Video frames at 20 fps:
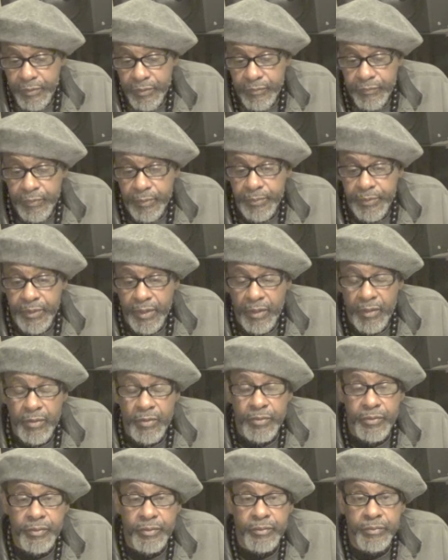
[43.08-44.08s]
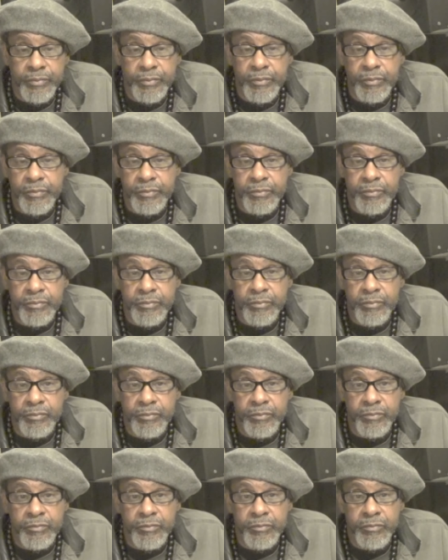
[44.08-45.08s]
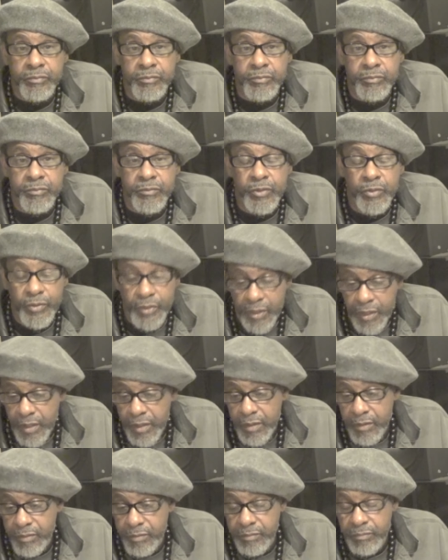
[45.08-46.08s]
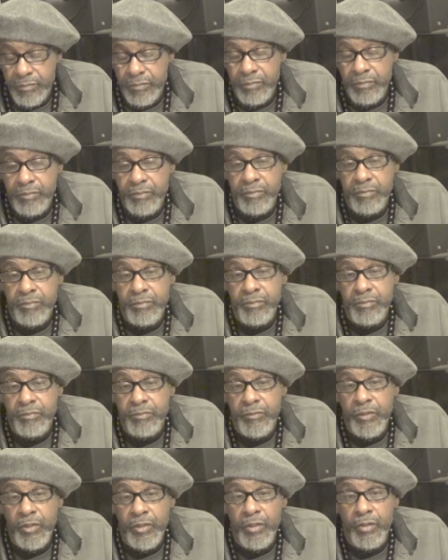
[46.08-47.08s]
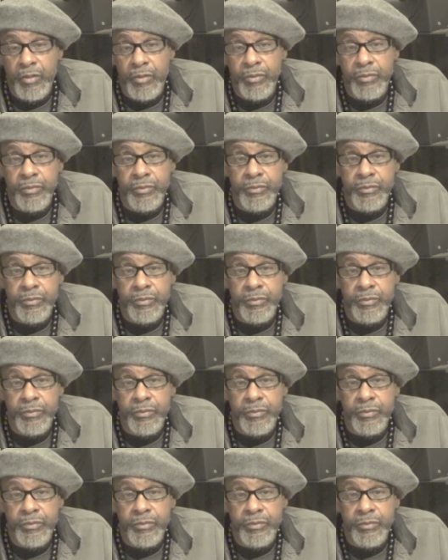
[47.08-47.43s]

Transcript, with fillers: the, from the earth. You need, you know,